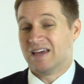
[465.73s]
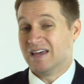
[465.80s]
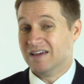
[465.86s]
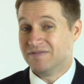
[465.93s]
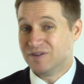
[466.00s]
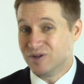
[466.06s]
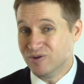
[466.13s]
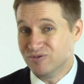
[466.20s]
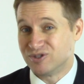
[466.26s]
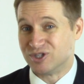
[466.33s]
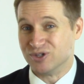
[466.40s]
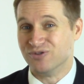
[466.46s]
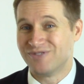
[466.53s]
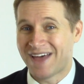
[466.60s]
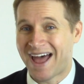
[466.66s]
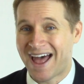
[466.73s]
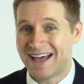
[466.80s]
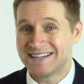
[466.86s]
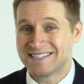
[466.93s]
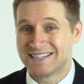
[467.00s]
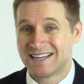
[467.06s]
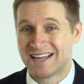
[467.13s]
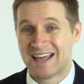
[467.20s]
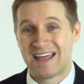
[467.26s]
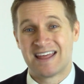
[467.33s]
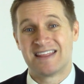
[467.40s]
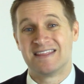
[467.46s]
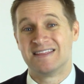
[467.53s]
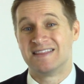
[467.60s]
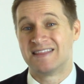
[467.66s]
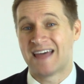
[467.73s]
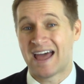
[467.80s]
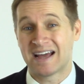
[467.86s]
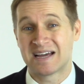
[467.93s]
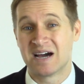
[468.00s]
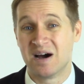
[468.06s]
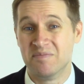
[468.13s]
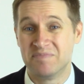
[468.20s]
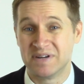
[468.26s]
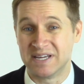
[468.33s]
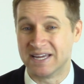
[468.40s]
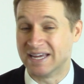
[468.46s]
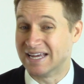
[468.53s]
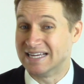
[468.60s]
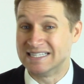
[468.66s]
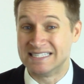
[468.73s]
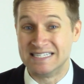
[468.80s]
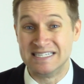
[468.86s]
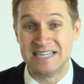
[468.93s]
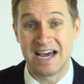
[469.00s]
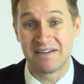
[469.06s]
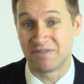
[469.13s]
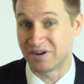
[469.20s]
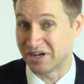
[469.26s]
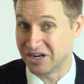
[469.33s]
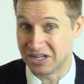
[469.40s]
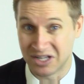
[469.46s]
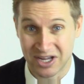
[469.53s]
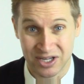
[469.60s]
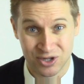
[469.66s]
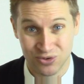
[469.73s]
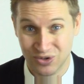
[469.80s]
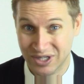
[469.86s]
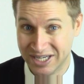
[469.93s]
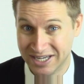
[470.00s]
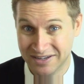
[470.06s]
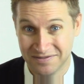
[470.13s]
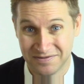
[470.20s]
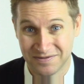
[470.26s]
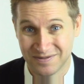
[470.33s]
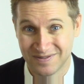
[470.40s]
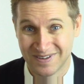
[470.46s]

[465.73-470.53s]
If you do that, that company is never going to let you leave.